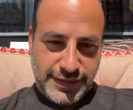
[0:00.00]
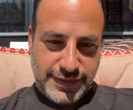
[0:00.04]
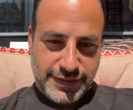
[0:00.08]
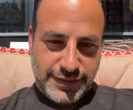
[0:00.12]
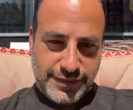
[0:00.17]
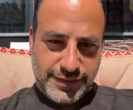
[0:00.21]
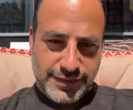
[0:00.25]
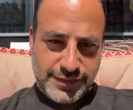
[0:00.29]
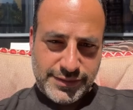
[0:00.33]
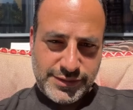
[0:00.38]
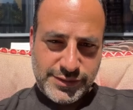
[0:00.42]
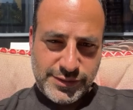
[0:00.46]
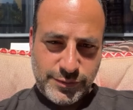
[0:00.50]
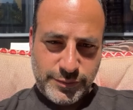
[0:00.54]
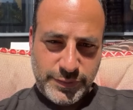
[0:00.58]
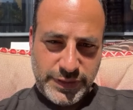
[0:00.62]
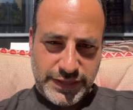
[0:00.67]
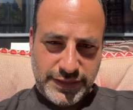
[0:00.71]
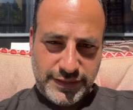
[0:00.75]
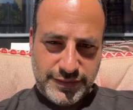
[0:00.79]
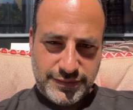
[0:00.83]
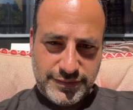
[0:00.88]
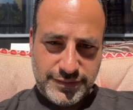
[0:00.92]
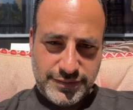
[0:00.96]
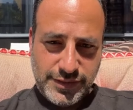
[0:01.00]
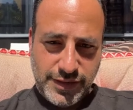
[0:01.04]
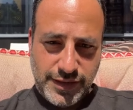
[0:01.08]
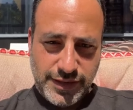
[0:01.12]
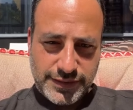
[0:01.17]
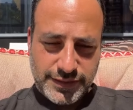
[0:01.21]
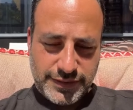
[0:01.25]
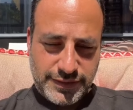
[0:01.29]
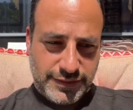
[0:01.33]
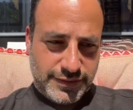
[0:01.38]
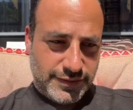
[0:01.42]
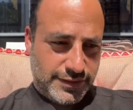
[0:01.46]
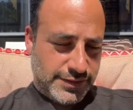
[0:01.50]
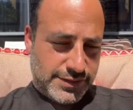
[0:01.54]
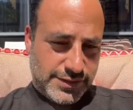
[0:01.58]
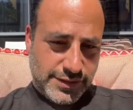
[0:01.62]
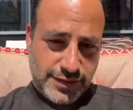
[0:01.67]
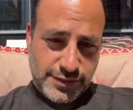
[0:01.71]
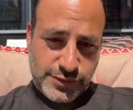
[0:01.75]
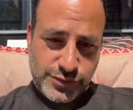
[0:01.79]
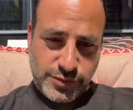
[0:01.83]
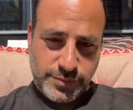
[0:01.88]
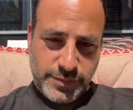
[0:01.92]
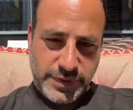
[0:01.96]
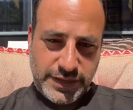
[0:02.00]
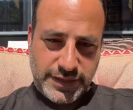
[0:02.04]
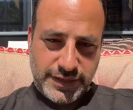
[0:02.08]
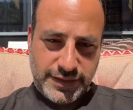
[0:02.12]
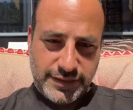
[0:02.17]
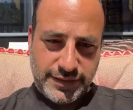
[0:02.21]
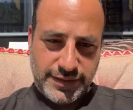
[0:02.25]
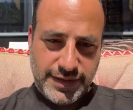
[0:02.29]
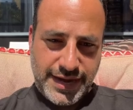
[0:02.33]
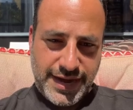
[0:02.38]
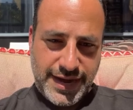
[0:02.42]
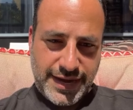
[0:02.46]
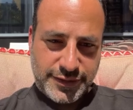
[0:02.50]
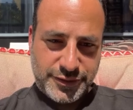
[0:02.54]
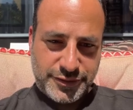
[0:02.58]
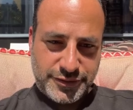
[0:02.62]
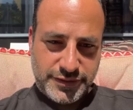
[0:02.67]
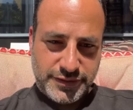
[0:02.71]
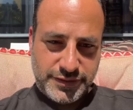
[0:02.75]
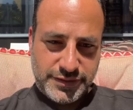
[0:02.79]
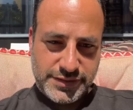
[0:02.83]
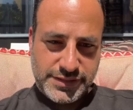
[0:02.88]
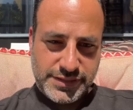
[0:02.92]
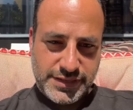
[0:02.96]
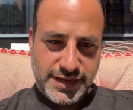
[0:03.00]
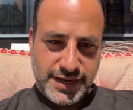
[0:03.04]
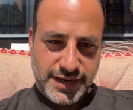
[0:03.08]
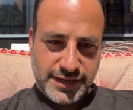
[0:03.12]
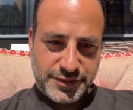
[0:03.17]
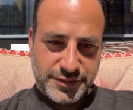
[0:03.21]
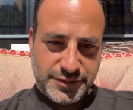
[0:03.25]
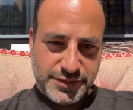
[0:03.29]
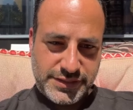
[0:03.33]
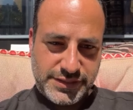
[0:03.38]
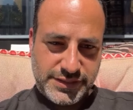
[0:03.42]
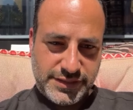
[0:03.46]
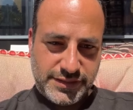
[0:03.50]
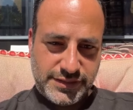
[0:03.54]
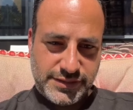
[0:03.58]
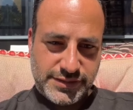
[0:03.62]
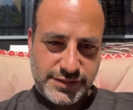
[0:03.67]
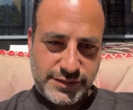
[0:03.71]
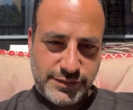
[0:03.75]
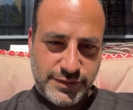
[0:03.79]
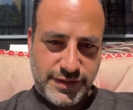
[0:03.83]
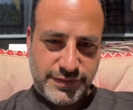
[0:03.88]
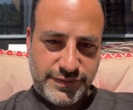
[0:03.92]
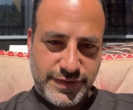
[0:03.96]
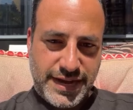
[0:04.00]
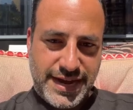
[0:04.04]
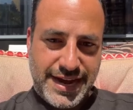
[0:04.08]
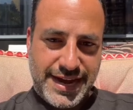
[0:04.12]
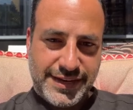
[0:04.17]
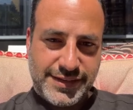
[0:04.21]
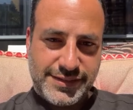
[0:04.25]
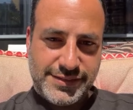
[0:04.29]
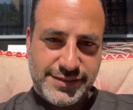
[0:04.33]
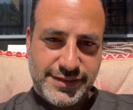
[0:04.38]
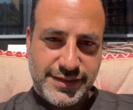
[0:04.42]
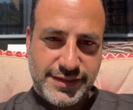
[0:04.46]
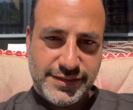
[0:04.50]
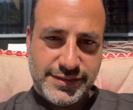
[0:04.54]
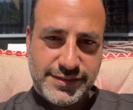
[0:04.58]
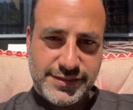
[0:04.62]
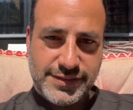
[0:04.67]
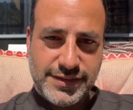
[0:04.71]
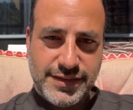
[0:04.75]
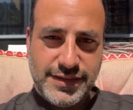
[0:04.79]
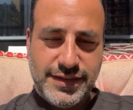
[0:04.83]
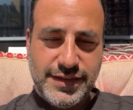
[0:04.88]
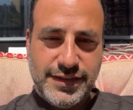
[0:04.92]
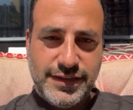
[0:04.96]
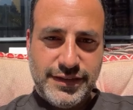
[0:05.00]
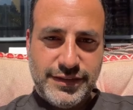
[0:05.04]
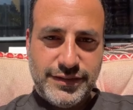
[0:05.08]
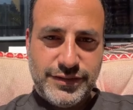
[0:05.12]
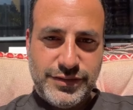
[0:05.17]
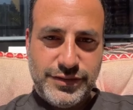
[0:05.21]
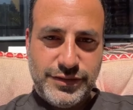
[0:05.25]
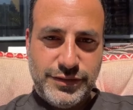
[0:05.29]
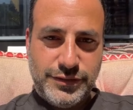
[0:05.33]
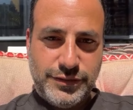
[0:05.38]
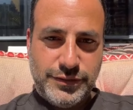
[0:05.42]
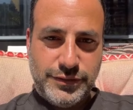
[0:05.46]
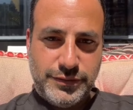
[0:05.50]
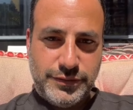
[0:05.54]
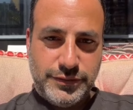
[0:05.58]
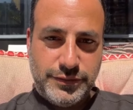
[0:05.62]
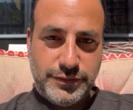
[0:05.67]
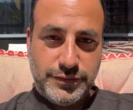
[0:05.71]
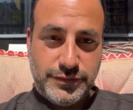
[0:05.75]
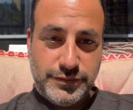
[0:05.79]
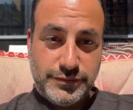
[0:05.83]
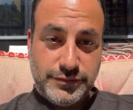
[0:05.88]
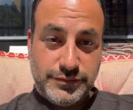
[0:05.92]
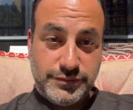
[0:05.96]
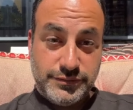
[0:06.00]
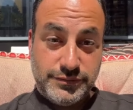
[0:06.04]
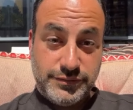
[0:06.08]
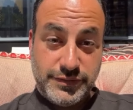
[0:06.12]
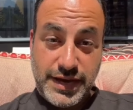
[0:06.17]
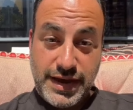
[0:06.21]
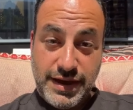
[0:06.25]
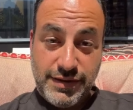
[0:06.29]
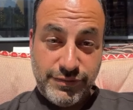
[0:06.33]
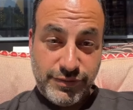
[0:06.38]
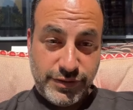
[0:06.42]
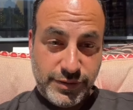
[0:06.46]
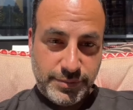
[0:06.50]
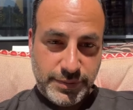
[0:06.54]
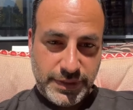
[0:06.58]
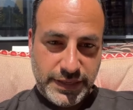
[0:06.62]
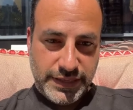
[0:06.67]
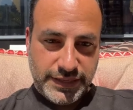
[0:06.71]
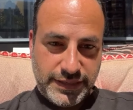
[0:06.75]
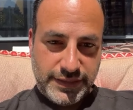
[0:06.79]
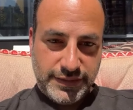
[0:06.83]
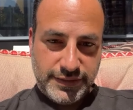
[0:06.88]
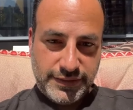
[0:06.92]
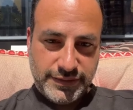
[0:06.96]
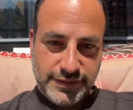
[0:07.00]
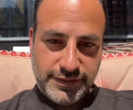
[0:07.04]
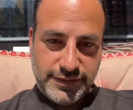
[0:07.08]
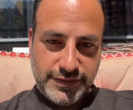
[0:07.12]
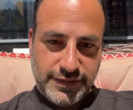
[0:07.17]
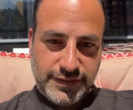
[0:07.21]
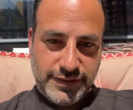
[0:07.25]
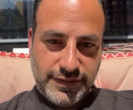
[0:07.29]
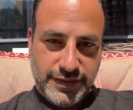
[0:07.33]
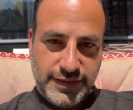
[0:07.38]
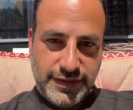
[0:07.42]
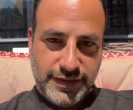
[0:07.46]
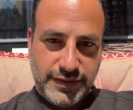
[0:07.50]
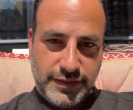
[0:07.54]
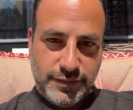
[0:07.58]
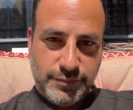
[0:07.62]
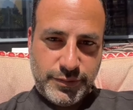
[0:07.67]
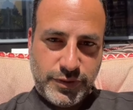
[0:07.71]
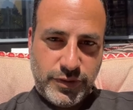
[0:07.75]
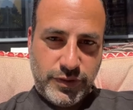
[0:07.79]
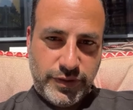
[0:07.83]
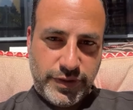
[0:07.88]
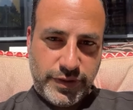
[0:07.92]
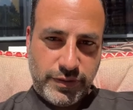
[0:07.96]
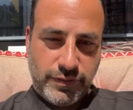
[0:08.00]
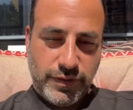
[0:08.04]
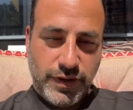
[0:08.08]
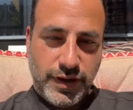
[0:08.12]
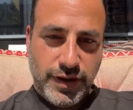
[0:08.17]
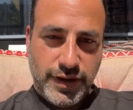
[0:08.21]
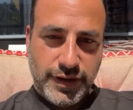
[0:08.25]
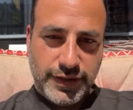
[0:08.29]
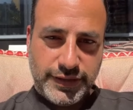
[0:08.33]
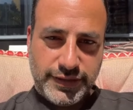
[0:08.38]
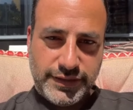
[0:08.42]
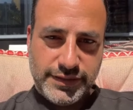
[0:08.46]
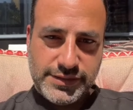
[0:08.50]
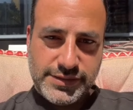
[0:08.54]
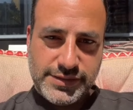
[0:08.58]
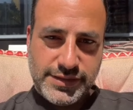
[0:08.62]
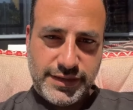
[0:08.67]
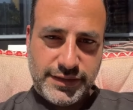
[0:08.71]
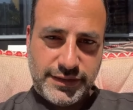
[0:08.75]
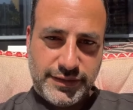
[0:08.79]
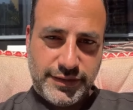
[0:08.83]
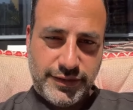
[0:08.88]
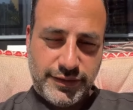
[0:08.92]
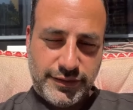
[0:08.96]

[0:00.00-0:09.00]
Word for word: I think so many actors and actresses who have access to everybody end up going wrong is they